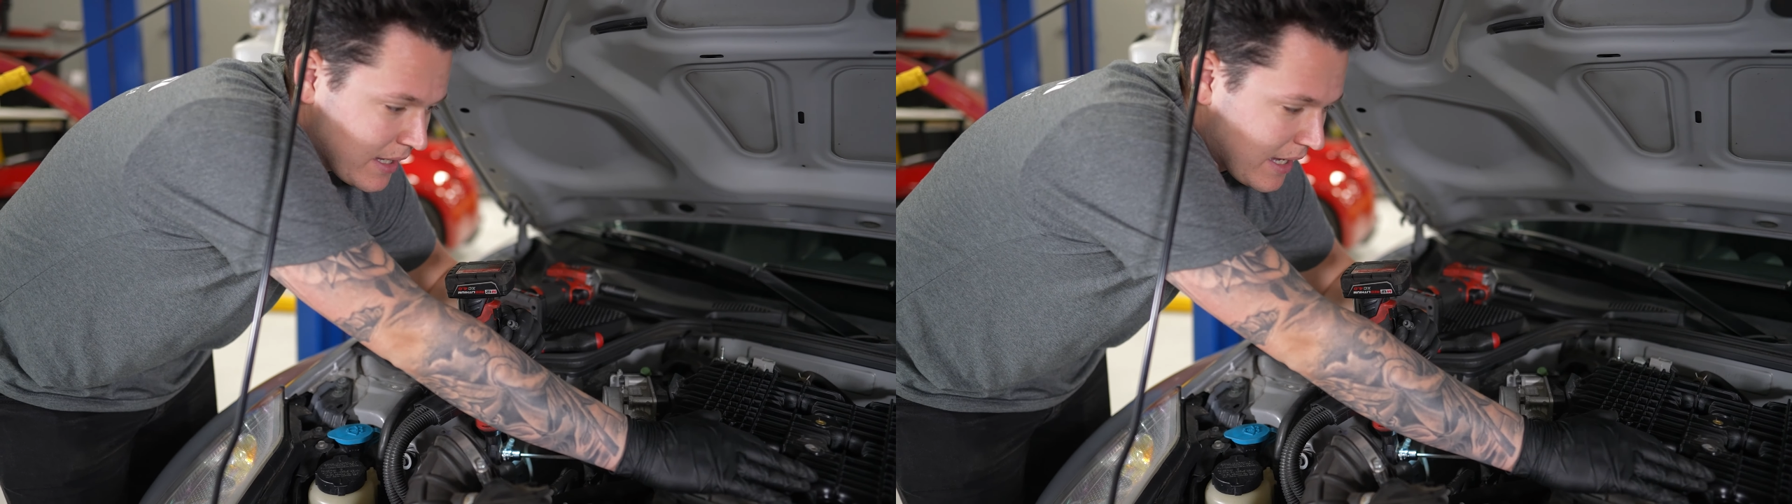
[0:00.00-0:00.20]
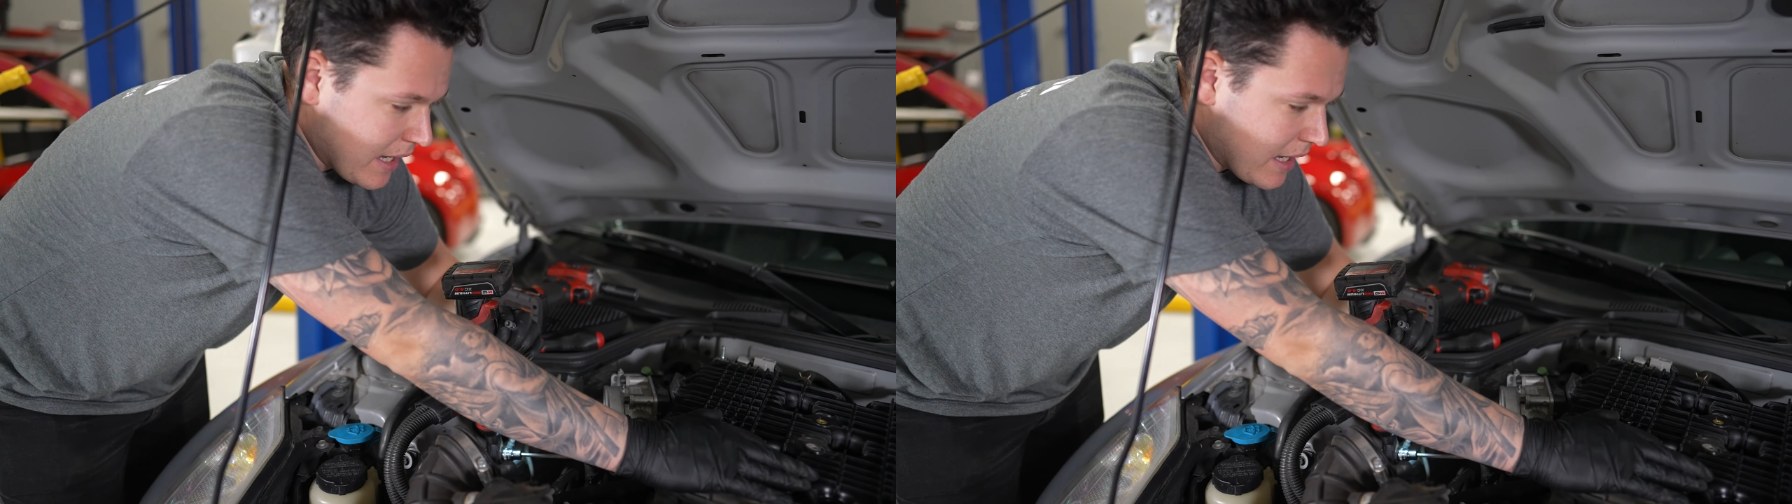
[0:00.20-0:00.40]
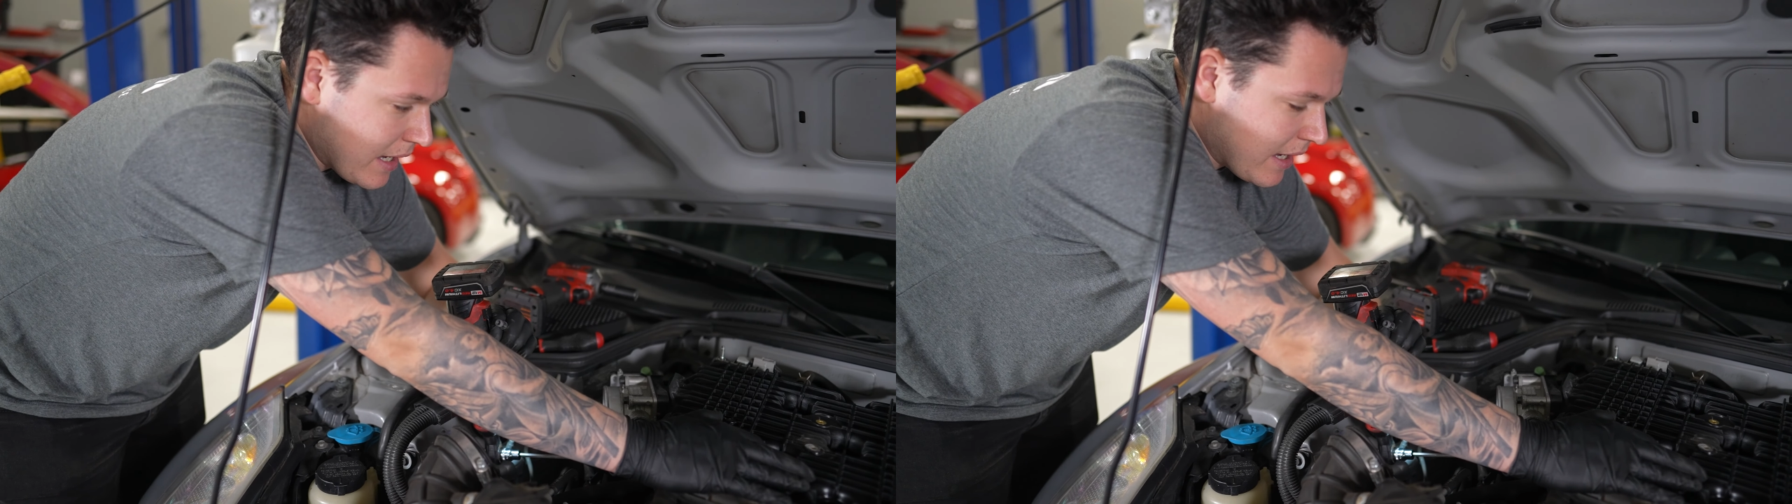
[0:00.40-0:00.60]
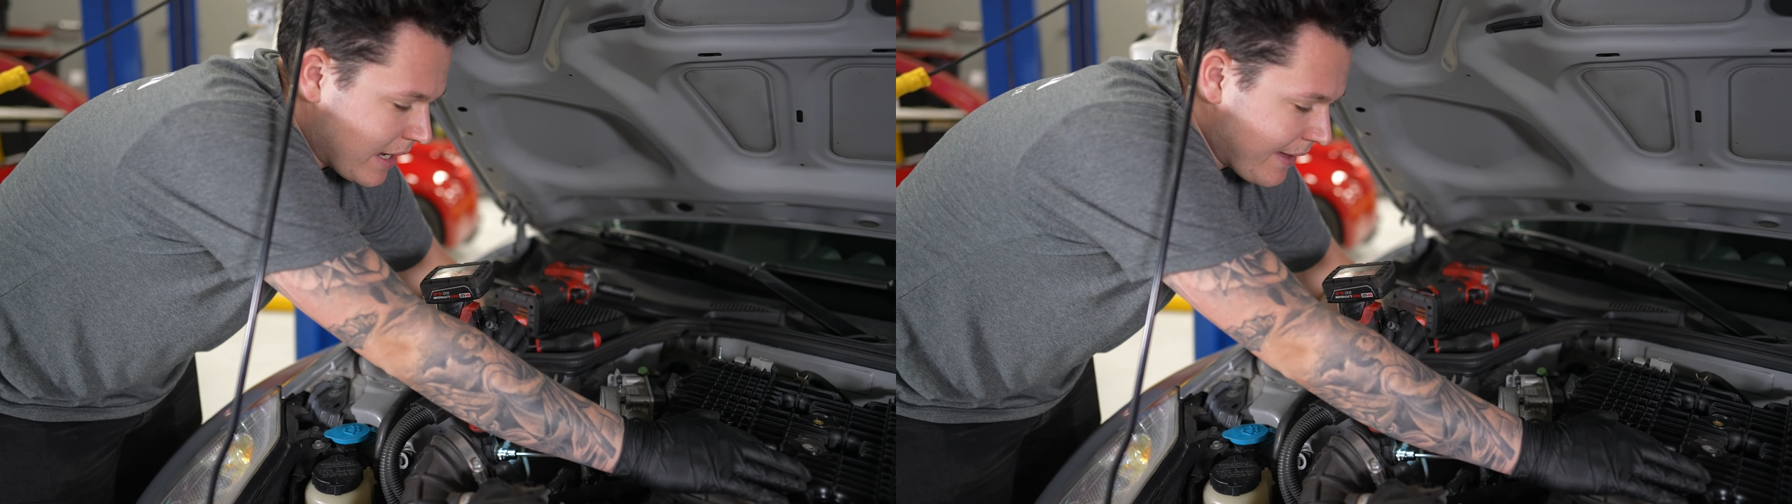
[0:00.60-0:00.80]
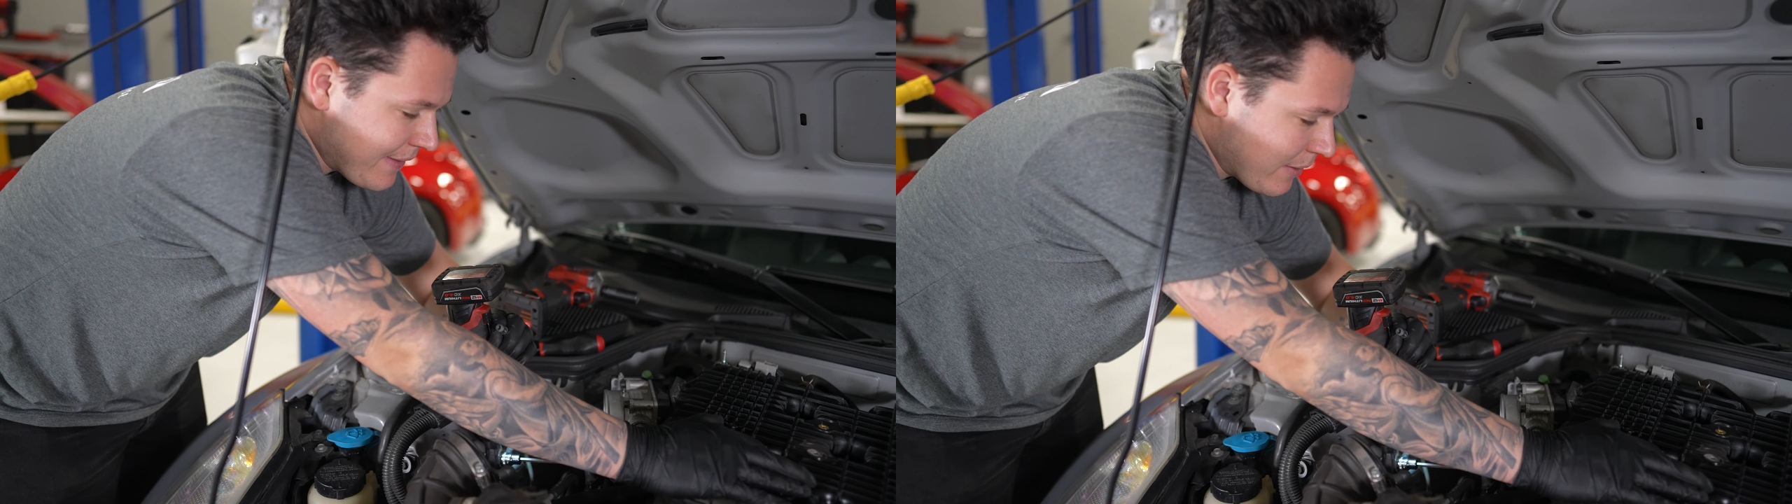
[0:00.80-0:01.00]

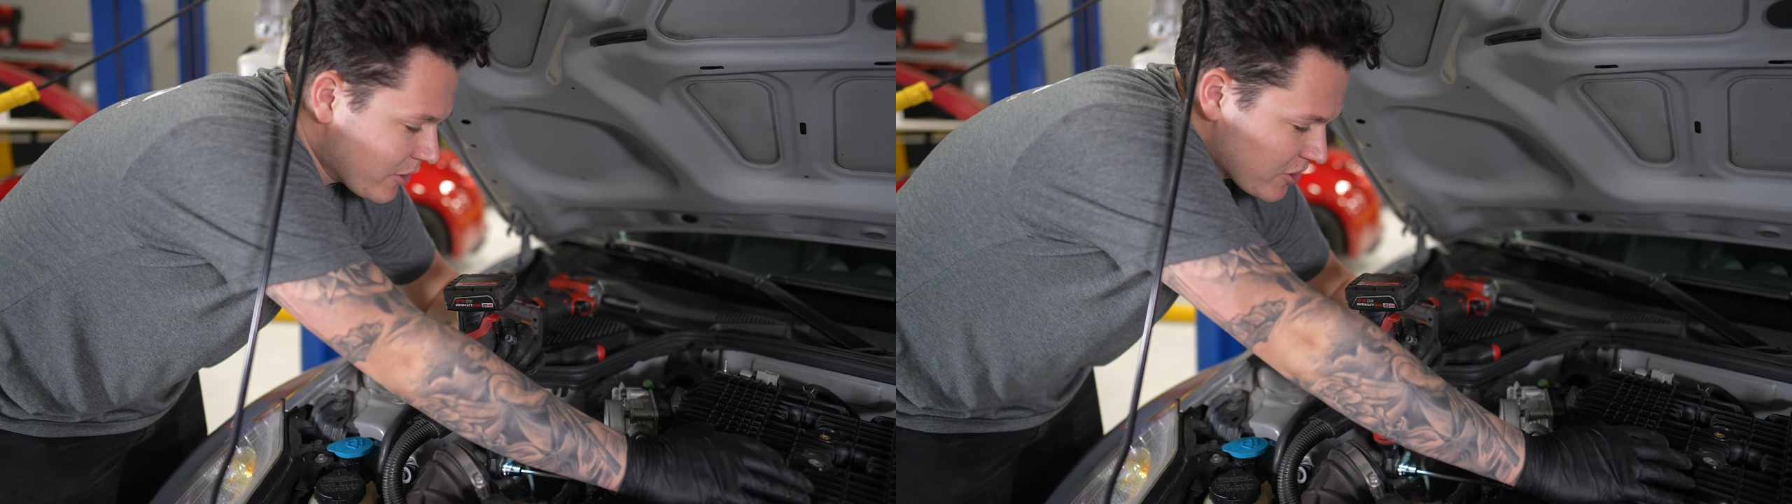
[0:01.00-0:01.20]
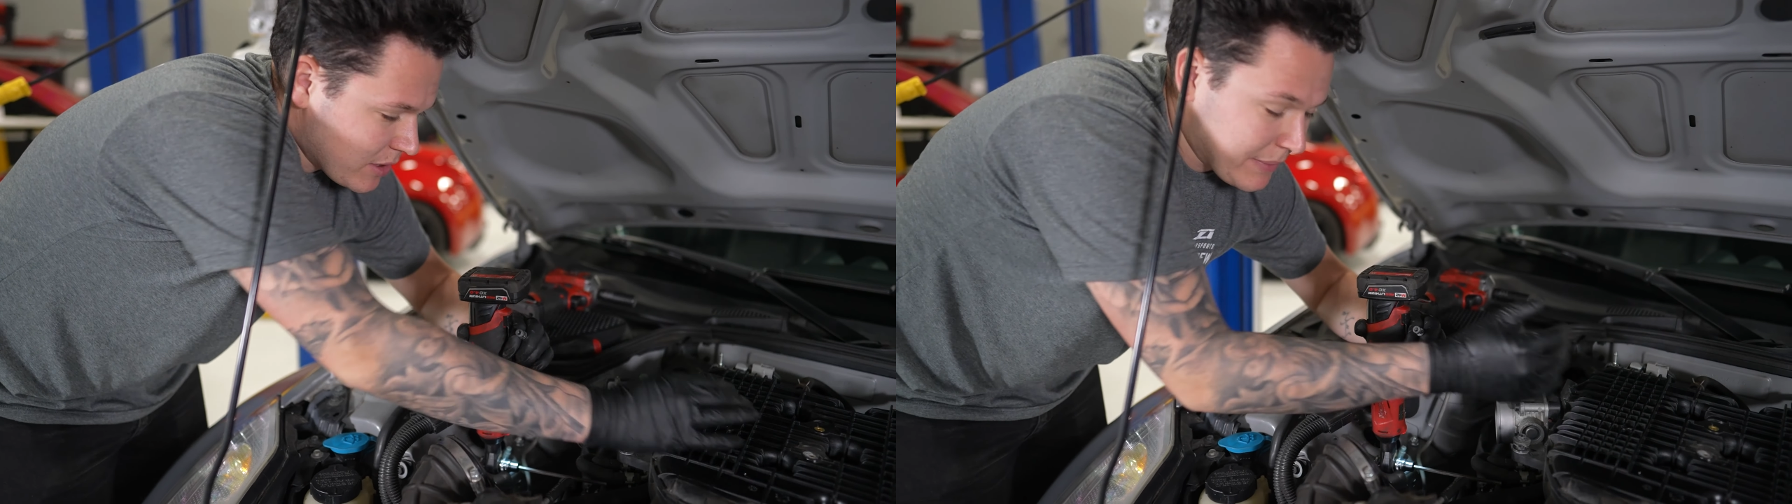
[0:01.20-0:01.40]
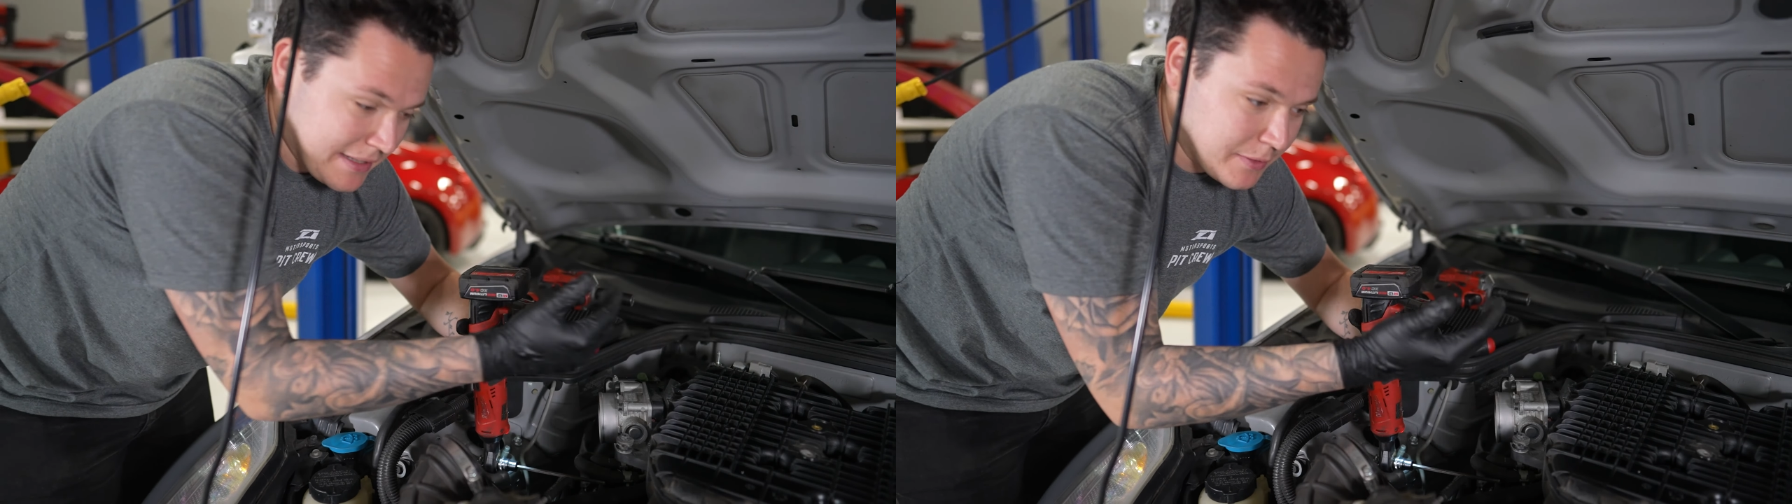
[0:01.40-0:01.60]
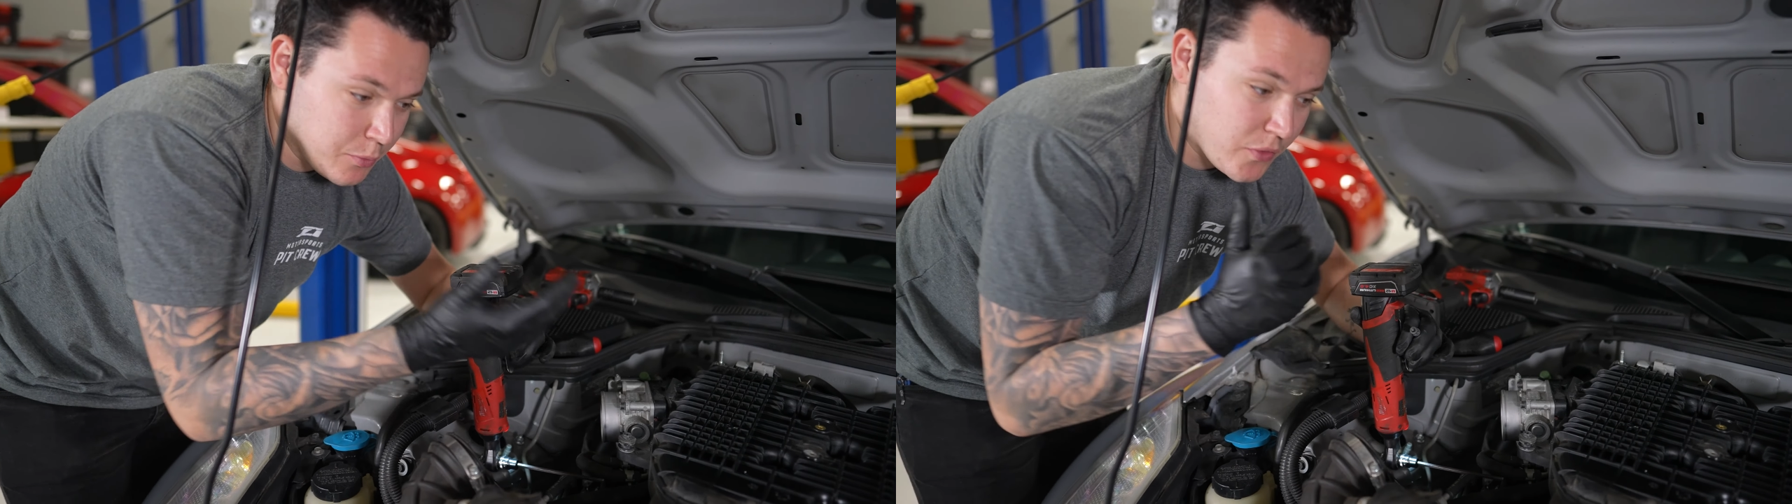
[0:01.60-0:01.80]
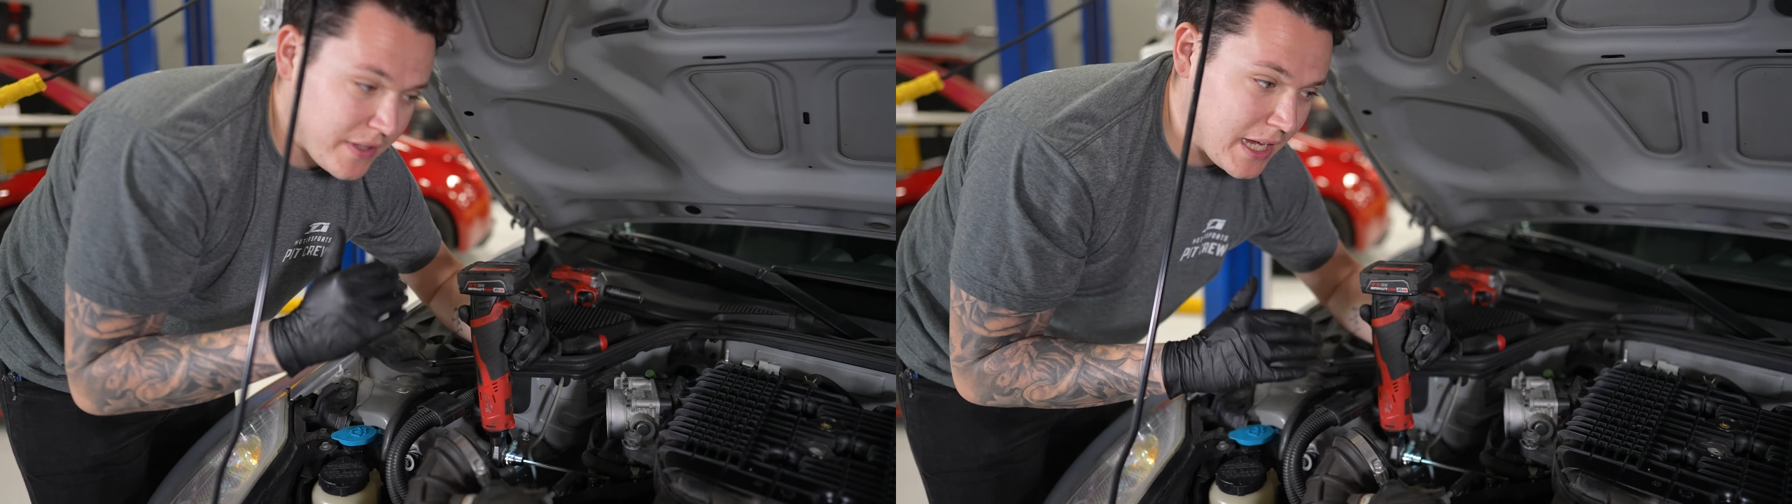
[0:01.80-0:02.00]
and then we're just going to basically remove